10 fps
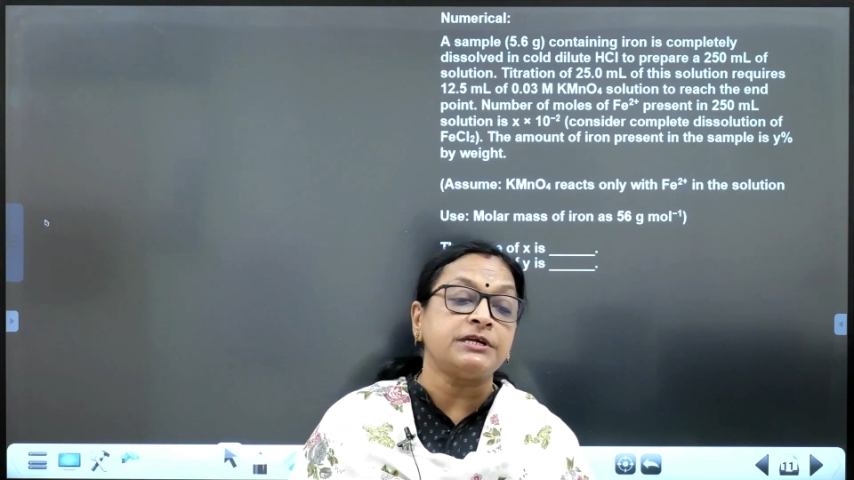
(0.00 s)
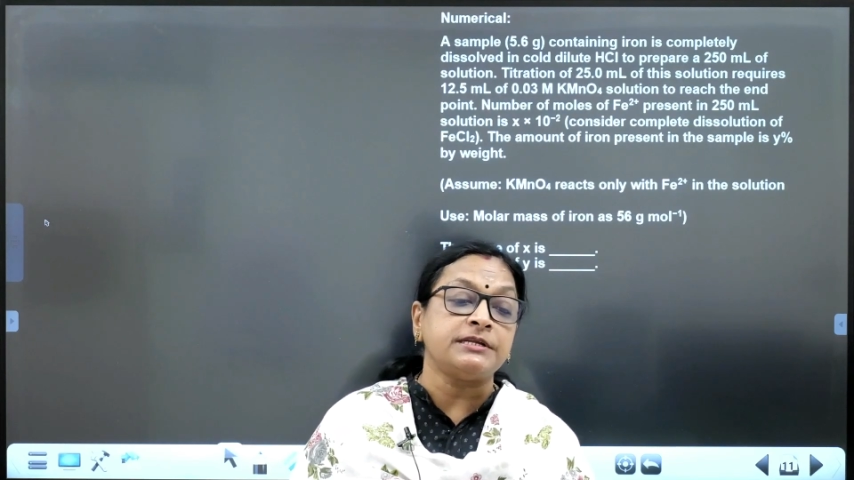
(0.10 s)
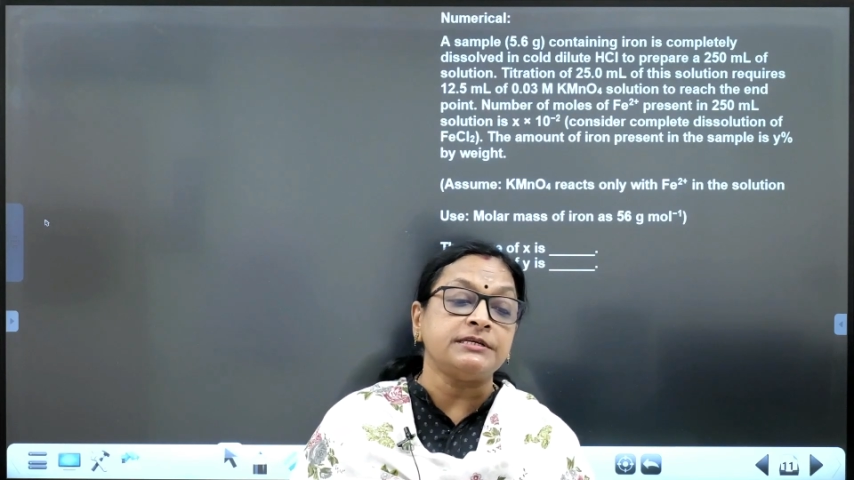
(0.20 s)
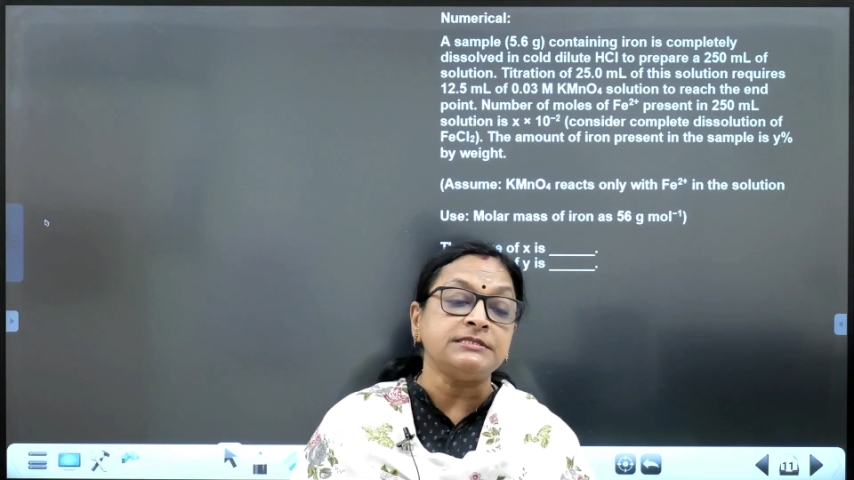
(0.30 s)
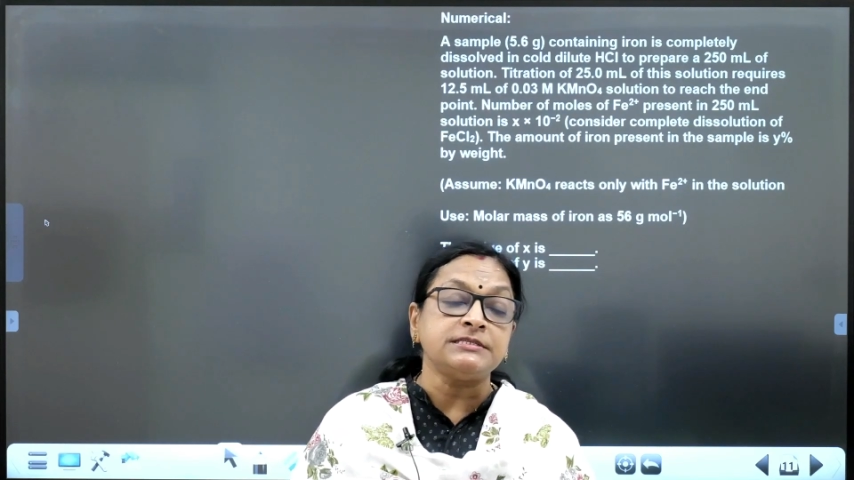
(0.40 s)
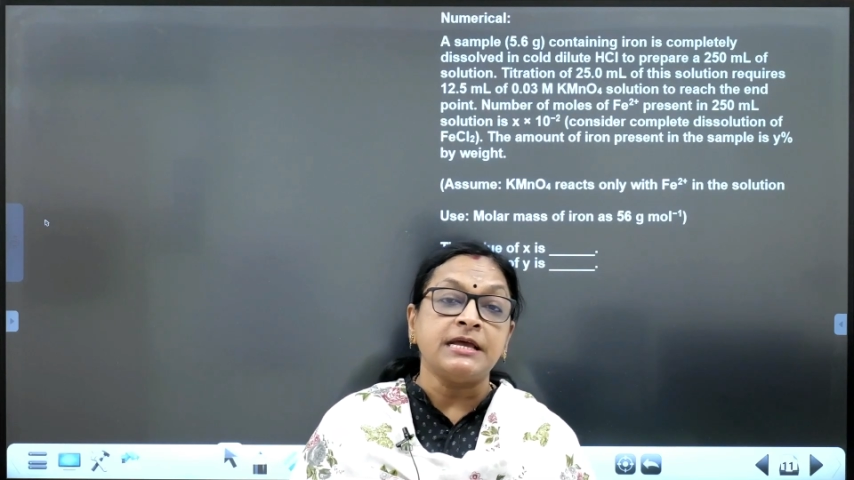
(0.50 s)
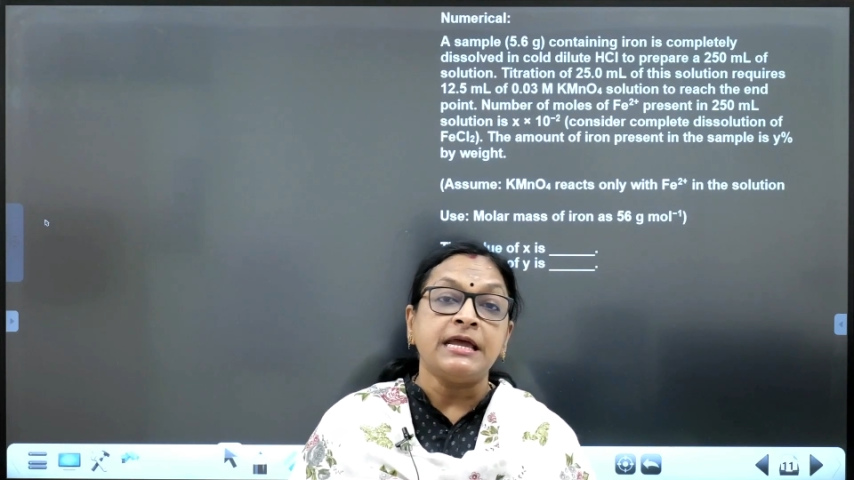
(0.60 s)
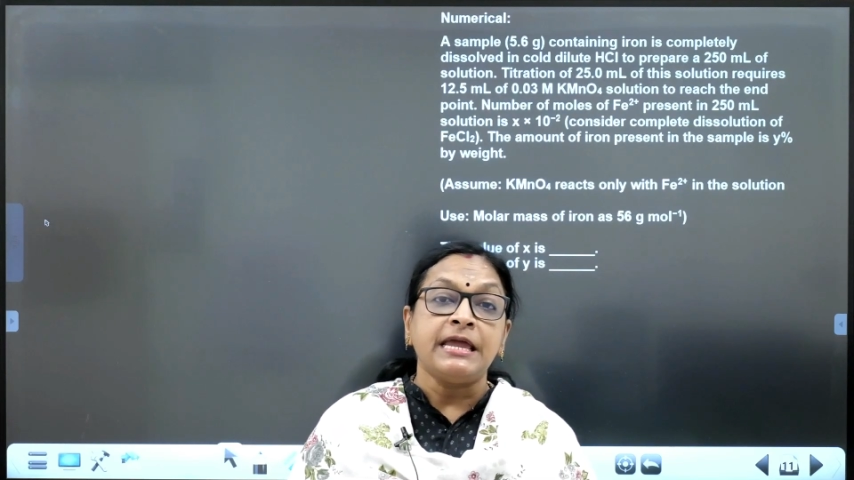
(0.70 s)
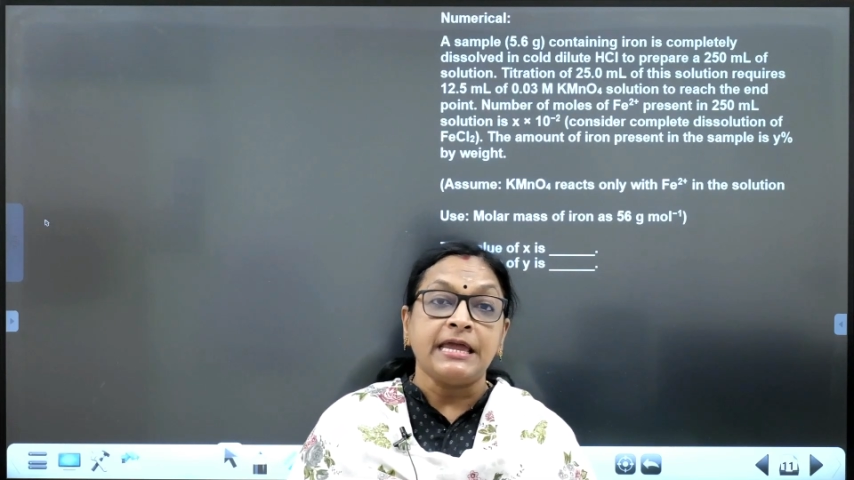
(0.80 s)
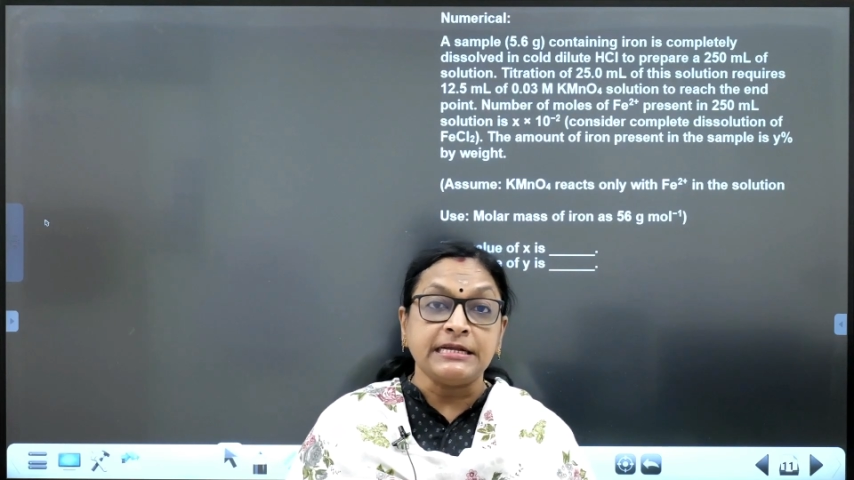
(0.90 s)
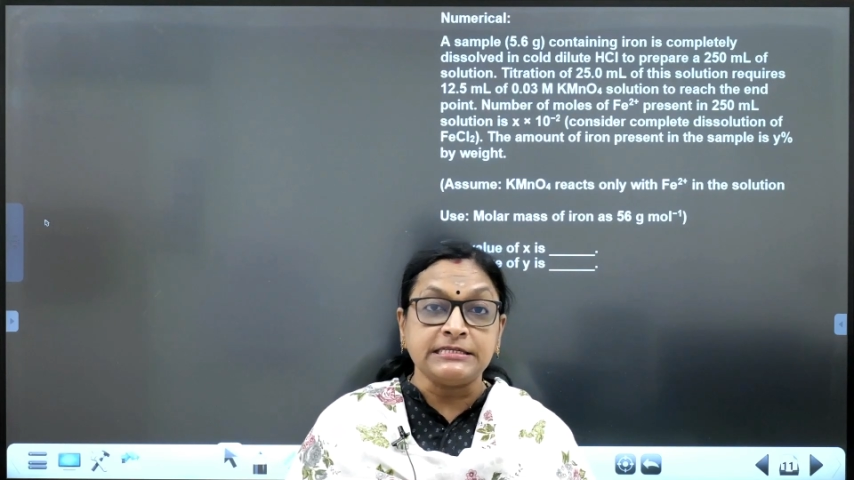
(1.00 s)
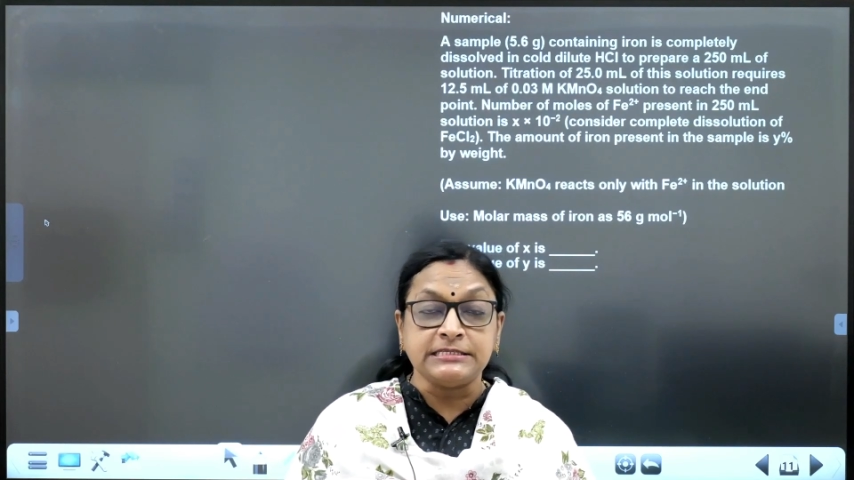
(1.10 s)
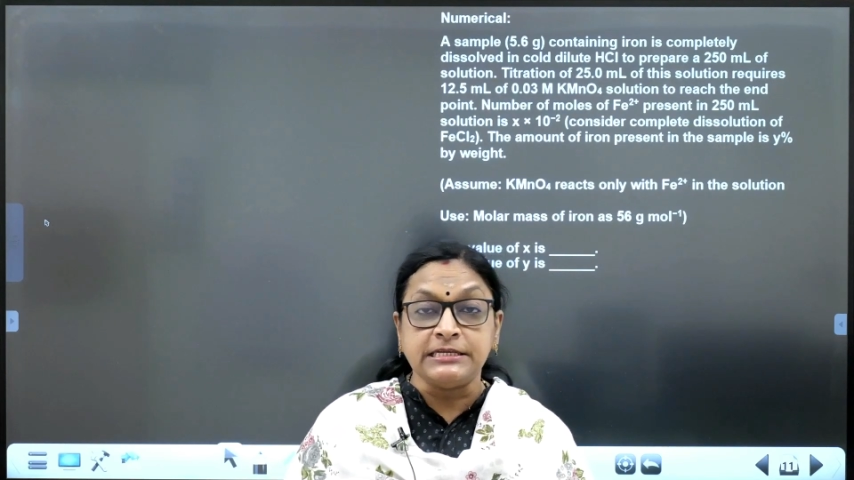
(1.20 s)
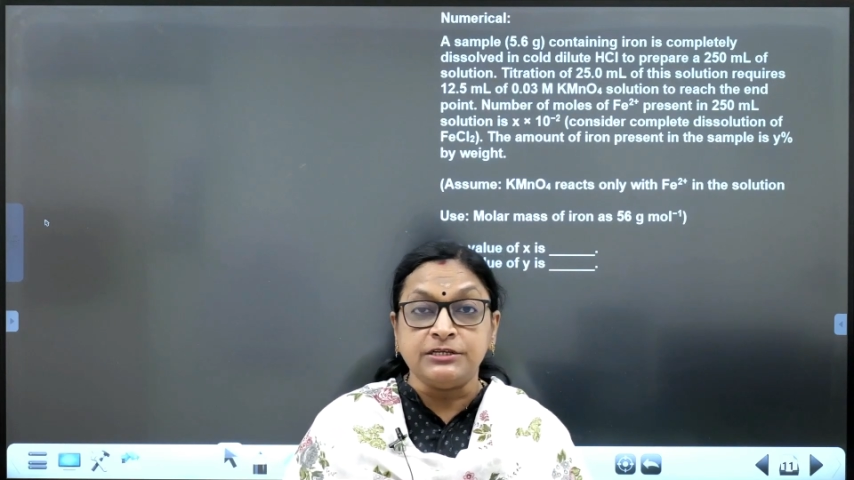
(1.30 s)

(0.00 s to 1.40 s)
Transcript: is x into